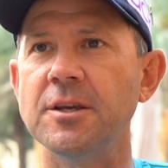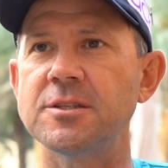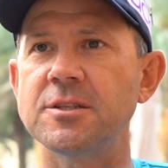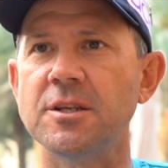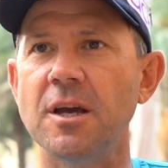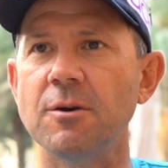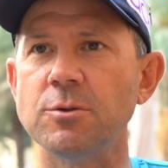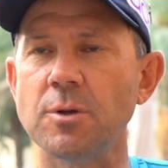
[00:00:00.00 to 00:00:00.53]

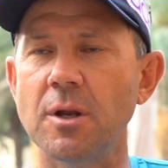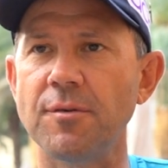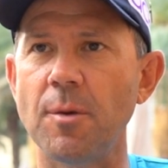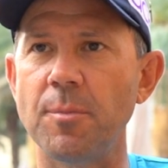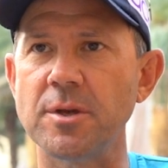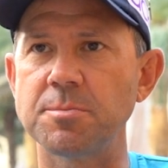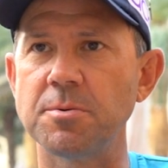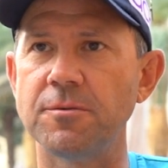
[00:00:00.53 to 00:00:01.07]
yesterday was one of
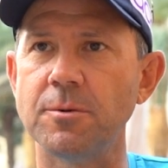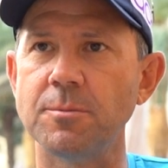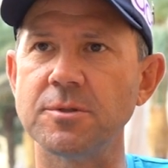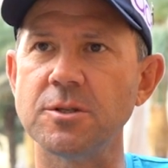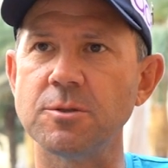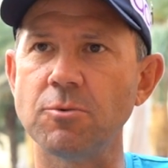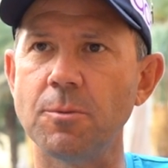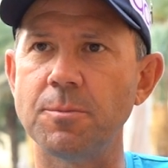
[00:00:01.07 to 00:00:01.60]
our best
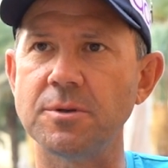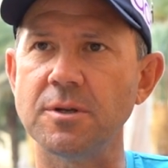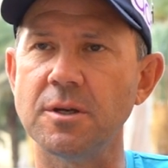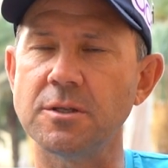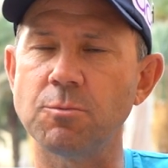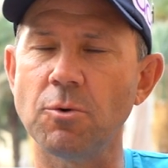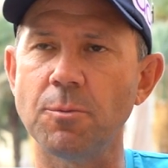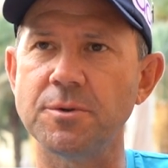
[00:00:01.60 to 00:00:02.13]
performances as
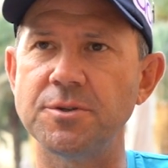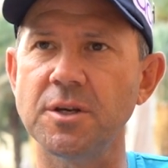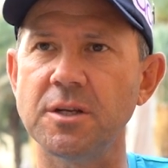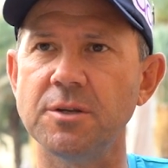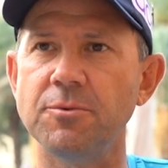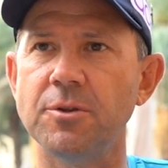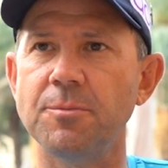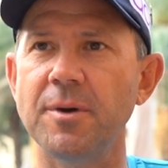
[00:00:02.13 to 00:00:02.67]
well,
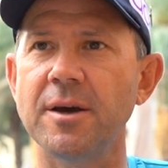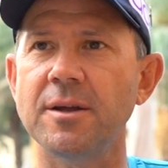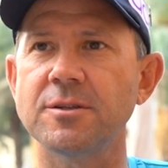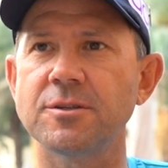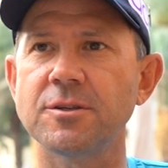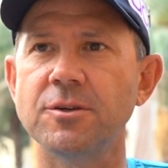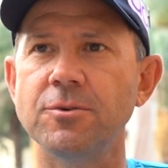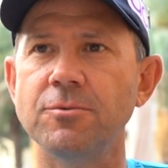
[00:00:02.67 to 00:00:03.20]
particularly with the bat.
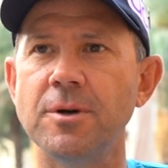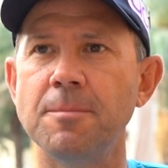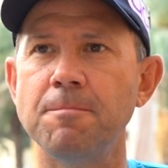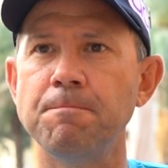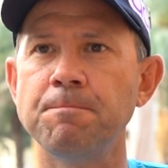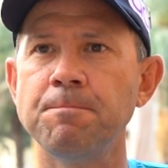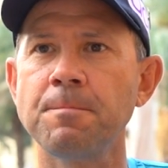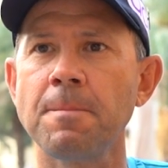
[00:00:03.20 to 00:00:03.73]
So,
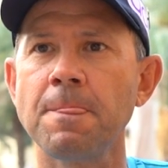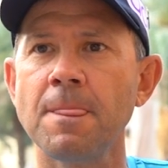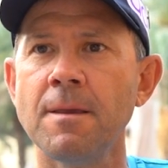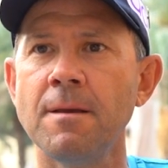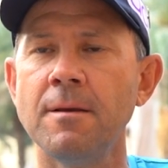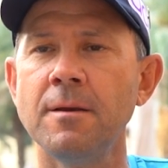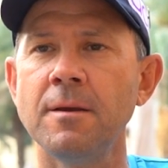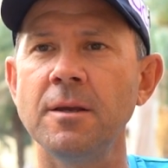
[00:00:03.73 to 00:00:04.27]

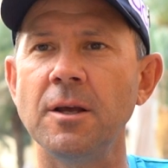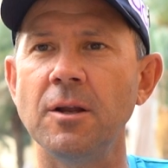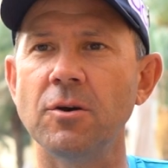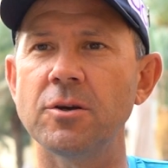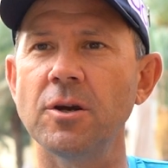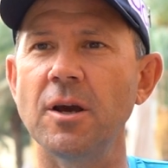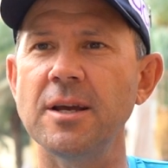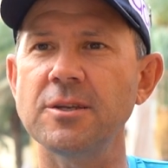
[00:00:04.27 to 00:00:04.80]
yeah,
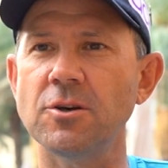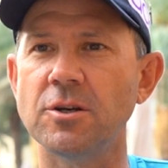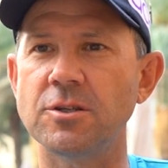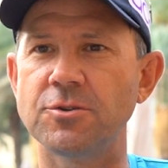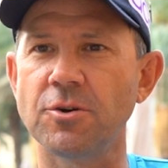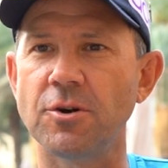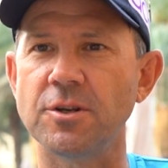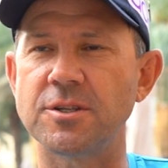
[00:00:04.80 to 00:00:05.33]
look, as
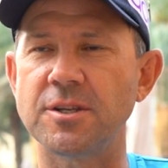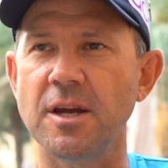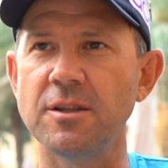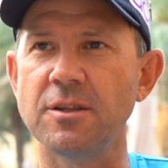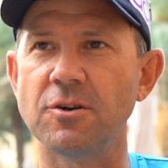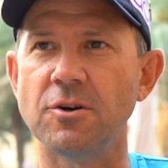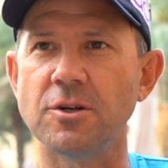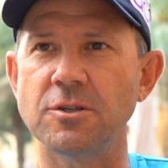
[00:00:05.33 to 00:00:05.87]
I try to say to
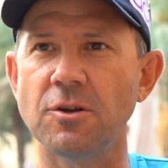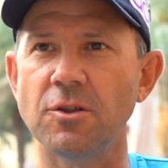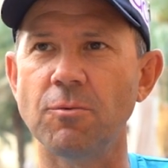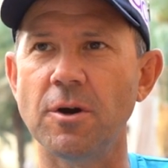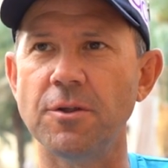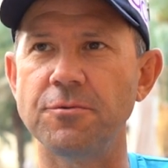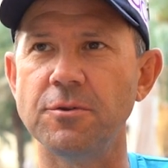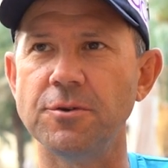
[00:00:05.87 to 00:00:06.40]
the guys on the
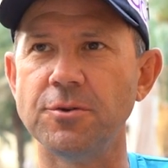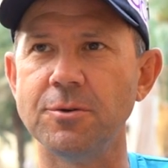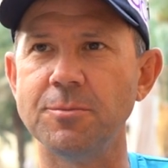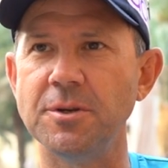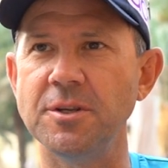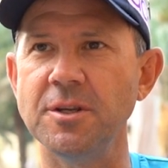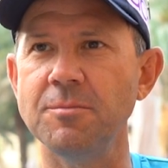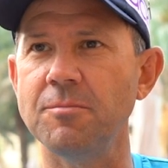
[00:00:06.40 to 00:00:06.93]
way through the
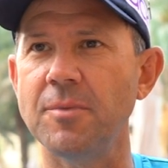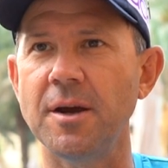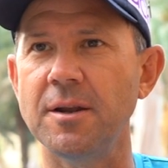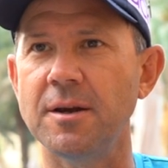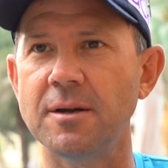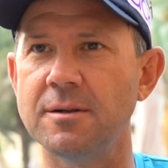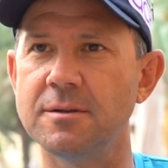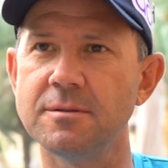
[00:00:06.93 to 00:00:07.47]
tournament, it didn't
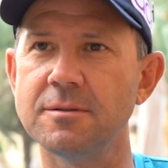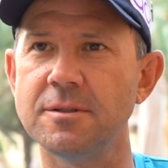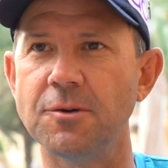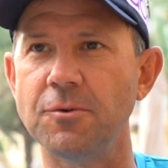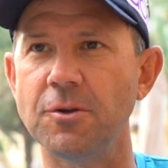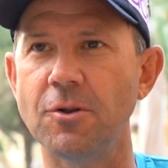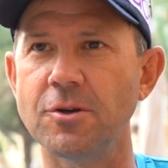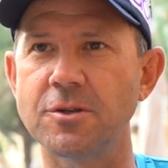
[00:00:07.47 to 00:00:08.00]
matter
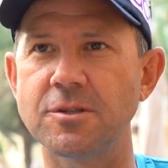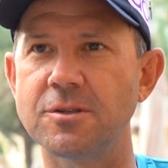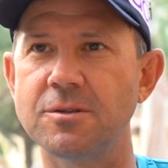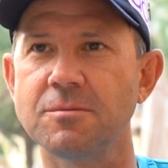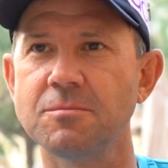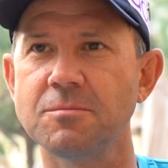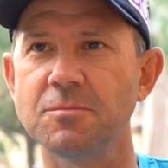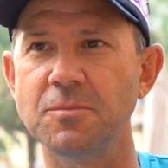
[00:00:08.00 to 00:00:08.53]
that we
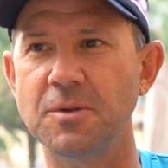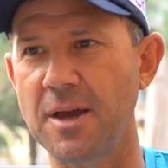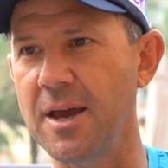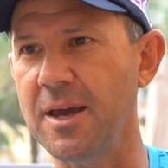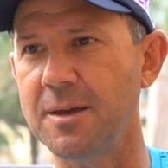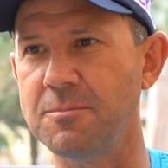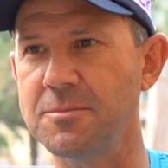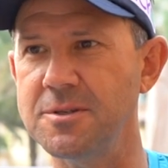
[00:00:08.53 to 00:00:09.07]
lost
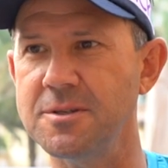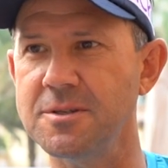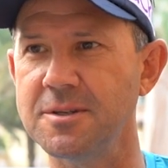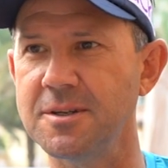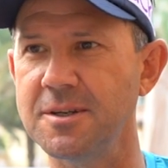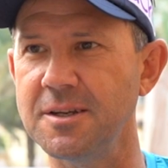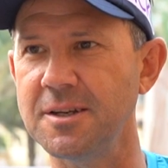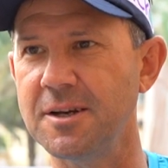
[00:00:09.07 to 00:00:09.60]
games.
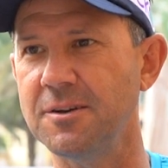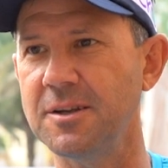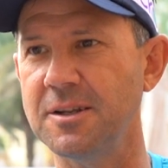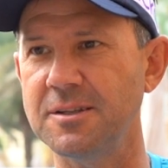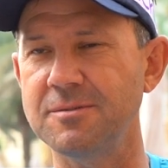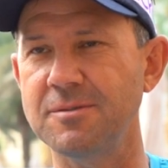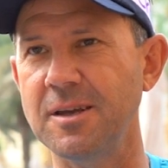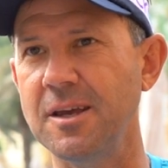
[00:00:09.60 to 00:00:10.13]
You
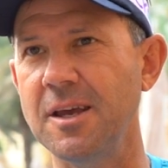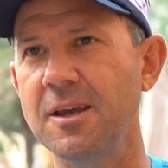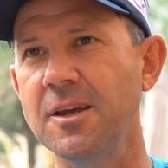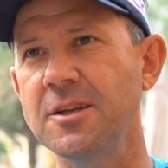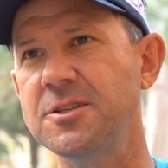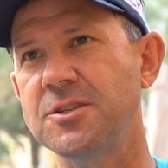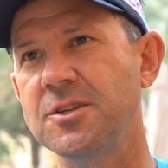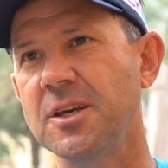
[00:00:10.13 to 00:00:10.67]
know,
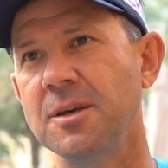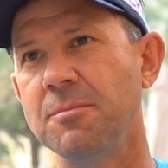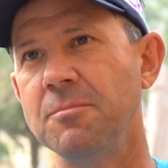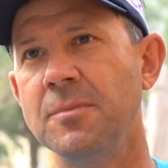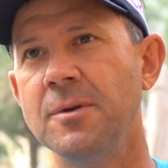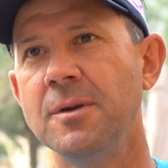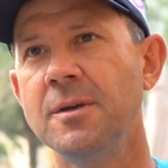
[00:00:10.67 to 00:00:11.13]
each team